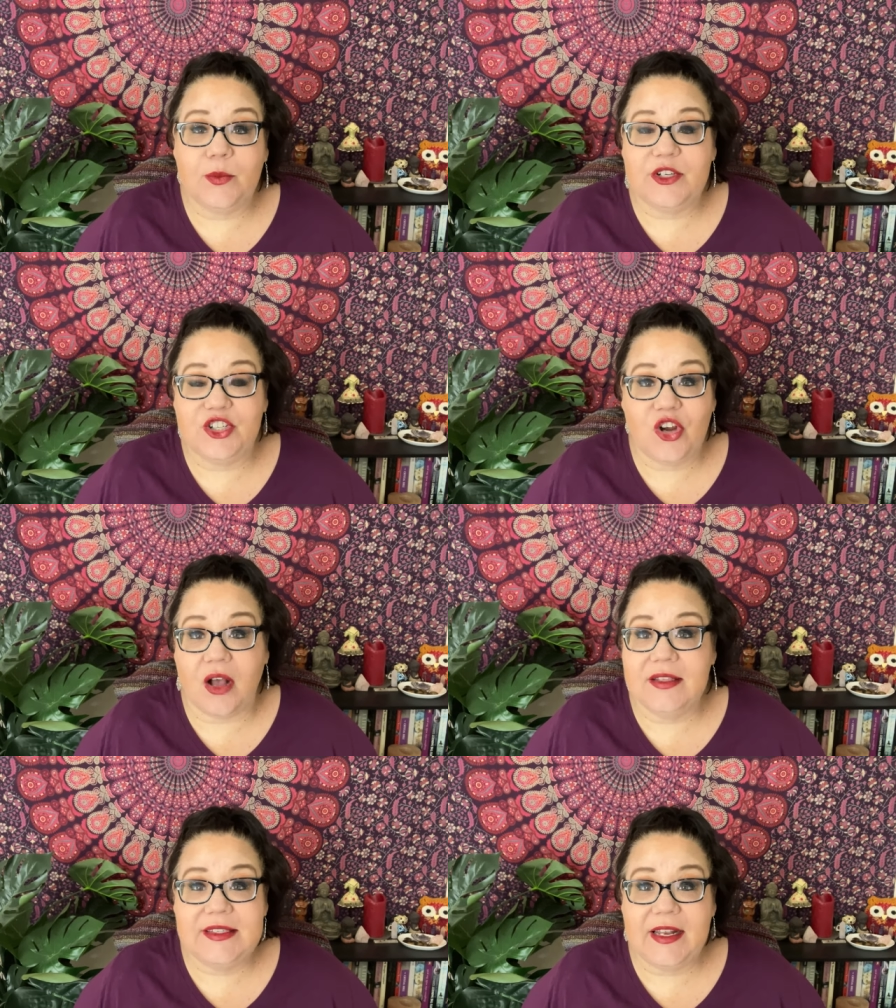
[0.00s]
When
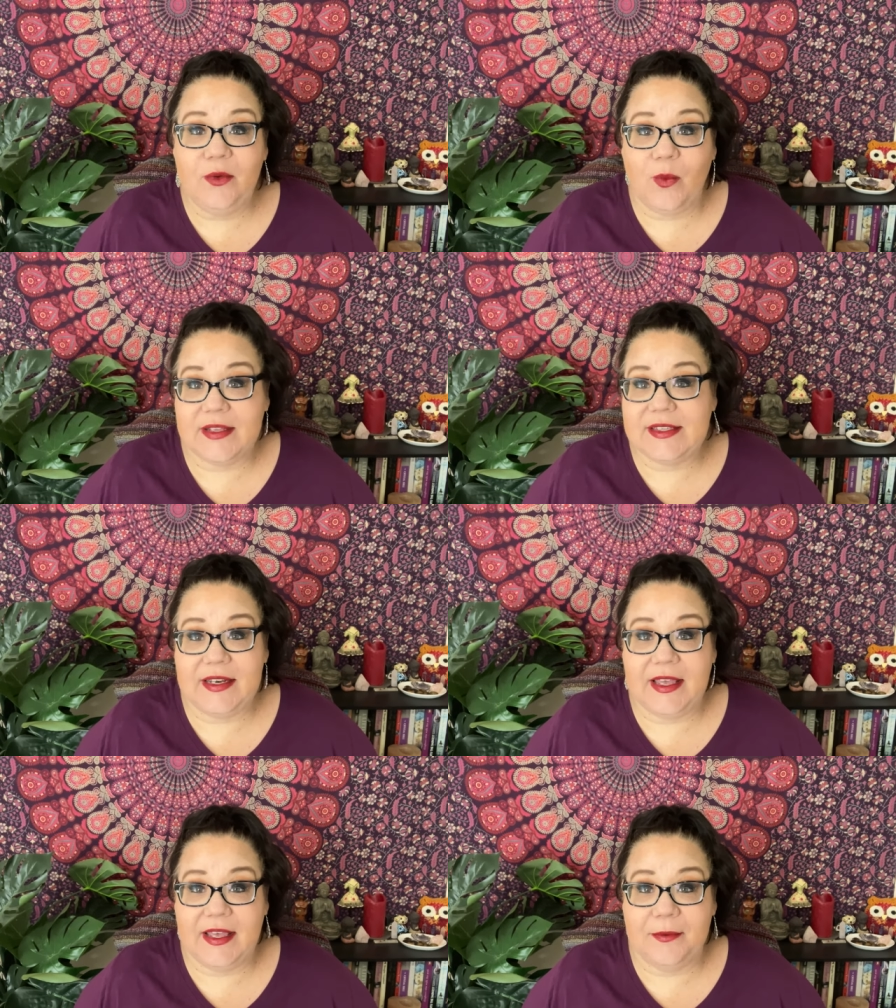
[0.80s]
Shawn said it wasn't
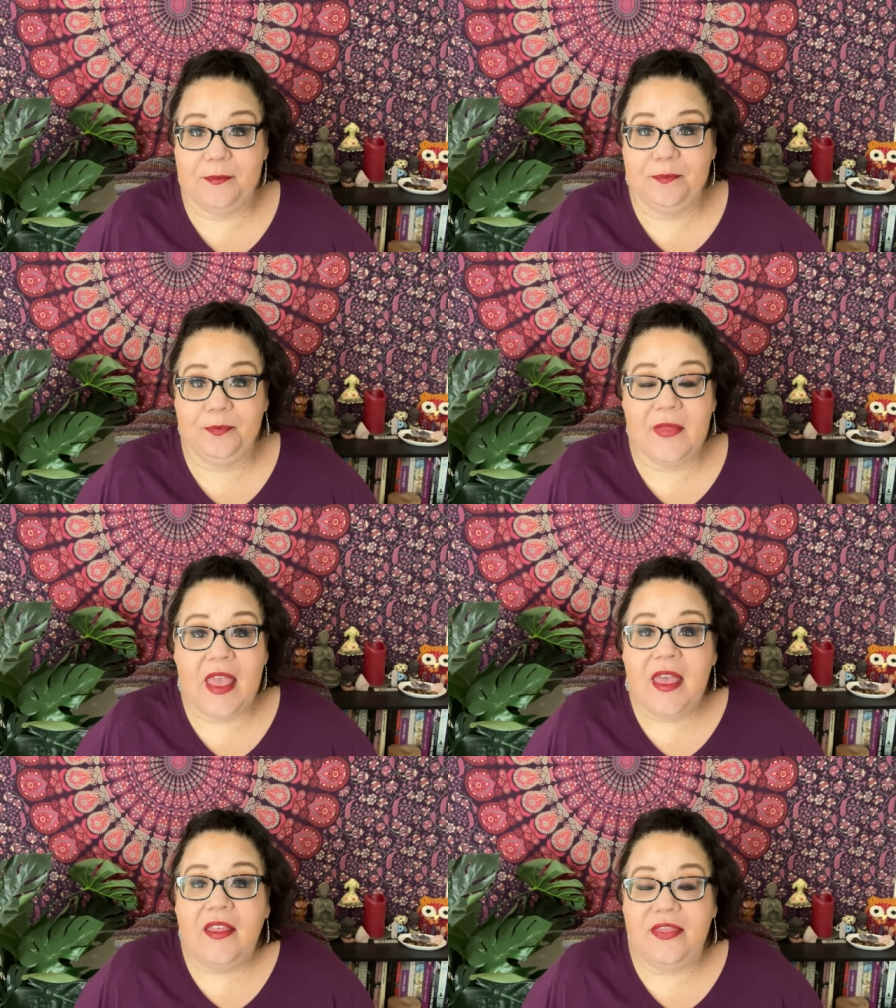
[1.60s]
him,
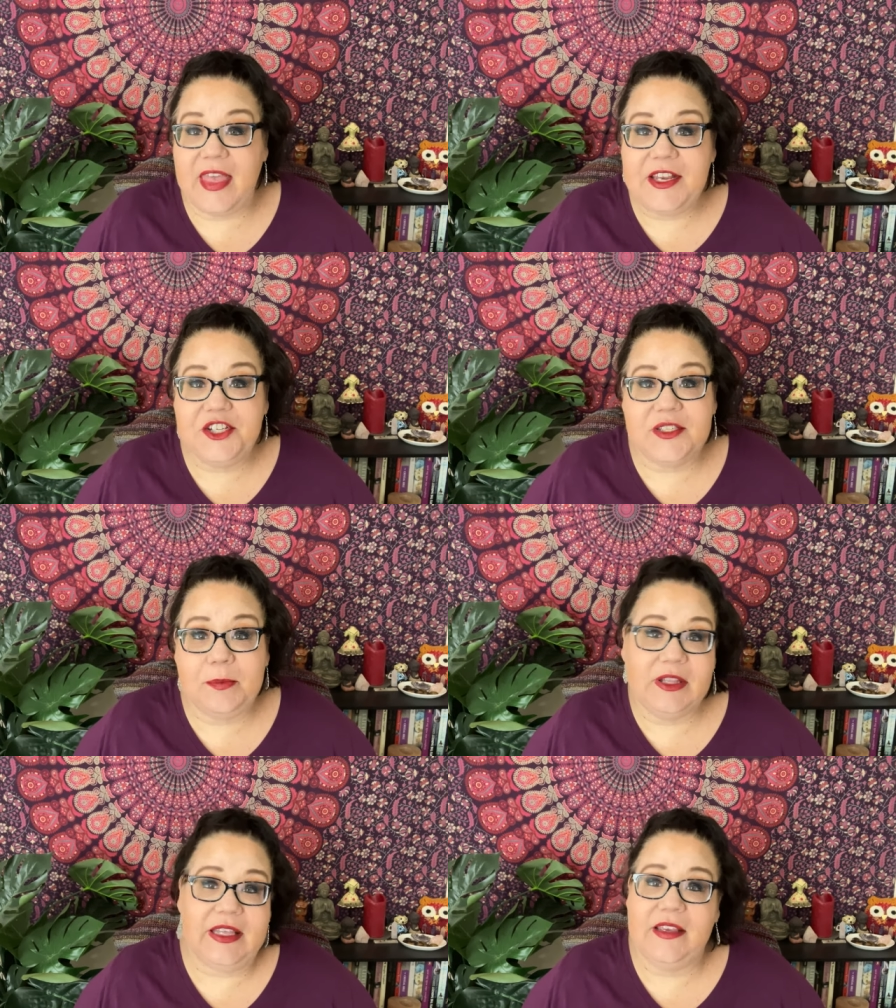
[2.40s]
they just
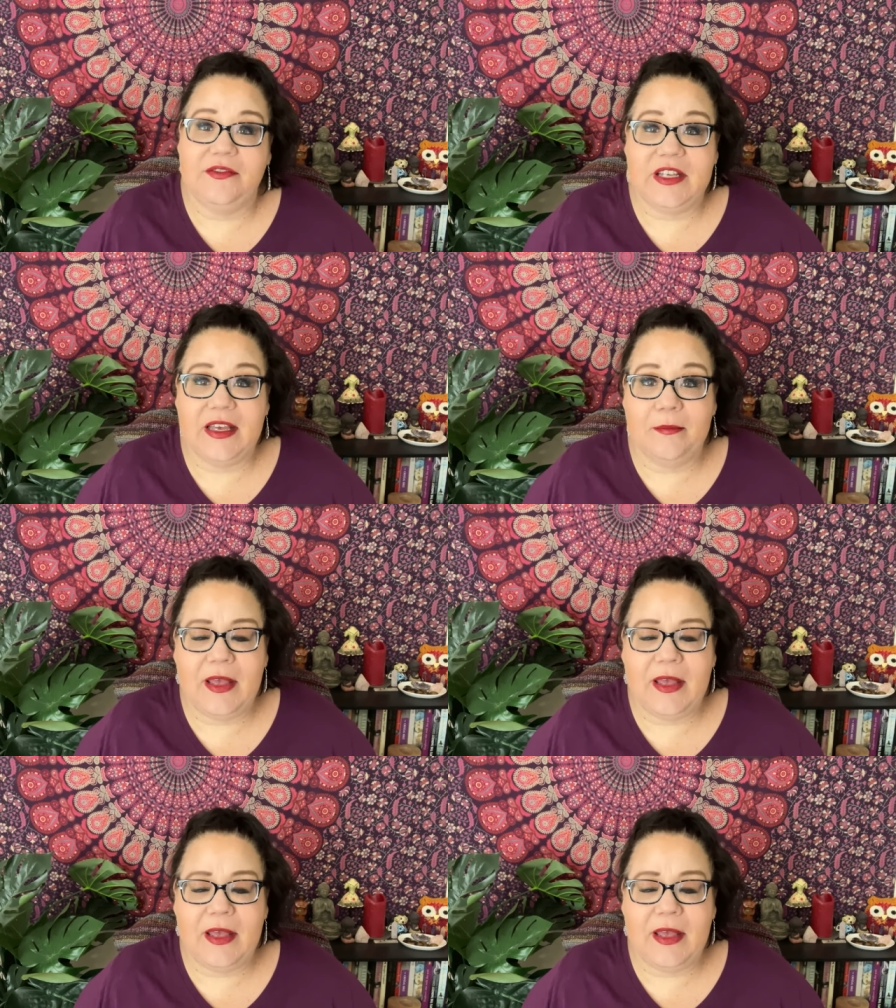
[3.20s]
believed him.